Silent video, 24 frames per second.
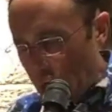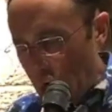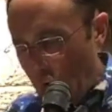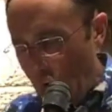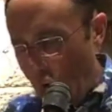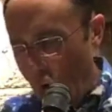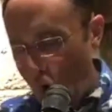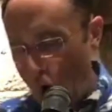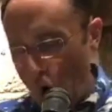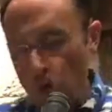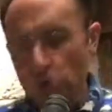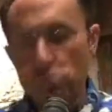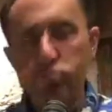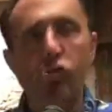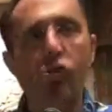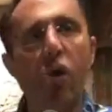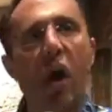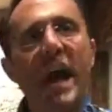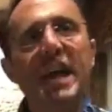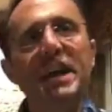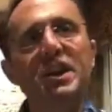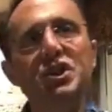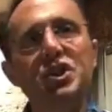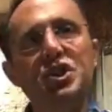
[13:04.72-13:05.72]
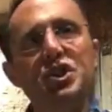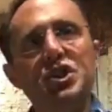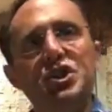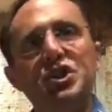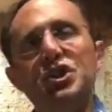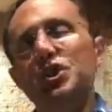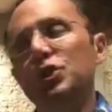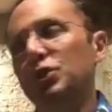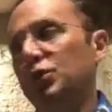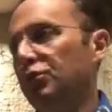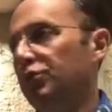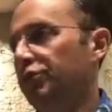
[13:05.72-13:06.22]
our right
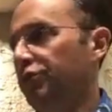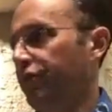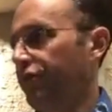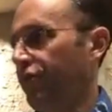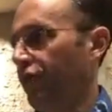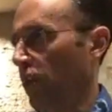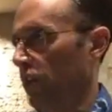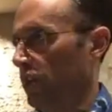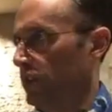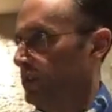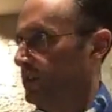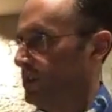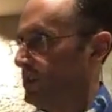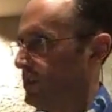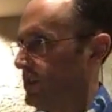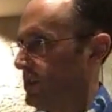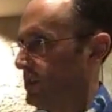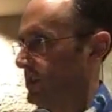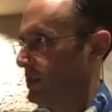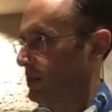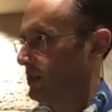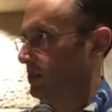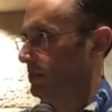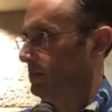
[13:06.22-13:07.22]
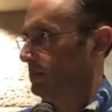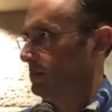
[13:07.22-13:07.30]
shoe first,